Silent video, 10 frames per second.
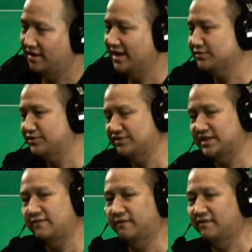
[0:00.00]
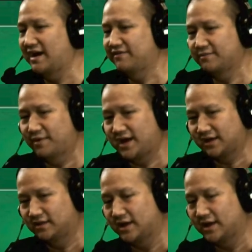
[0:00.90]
And that's what you see for Live at the Bike.